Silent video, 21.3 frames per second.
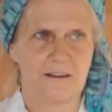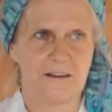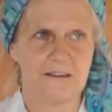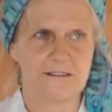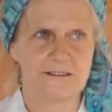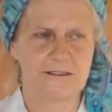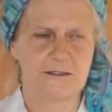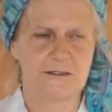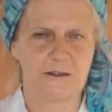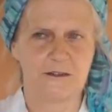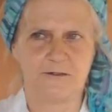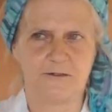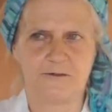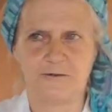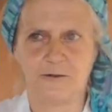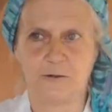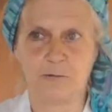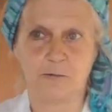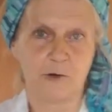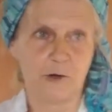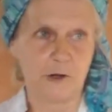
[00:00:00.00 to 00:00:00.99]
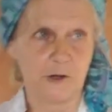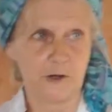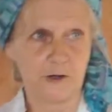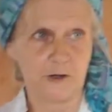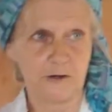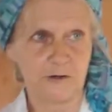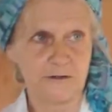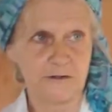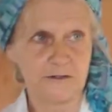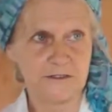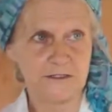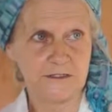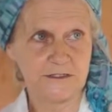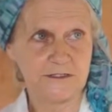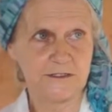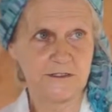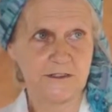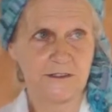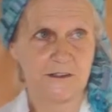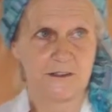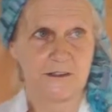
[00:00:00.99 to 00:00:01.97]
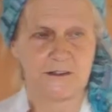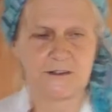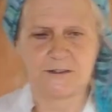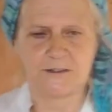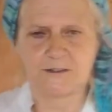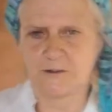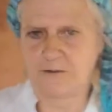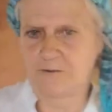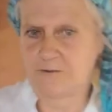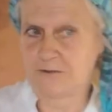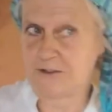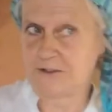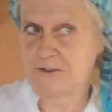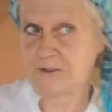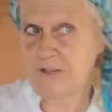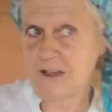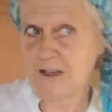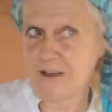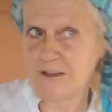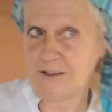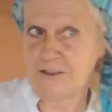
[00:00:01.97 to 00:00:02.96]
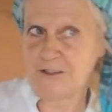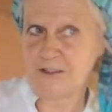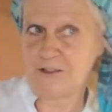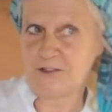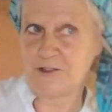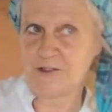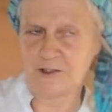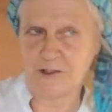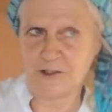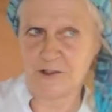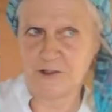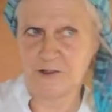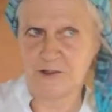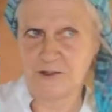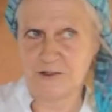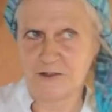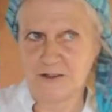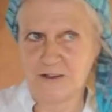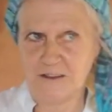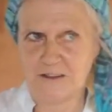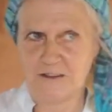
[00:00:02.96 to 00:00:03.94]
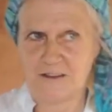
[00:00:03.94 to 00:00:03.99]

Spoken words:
It's good for wounds. It's good for scar tissue.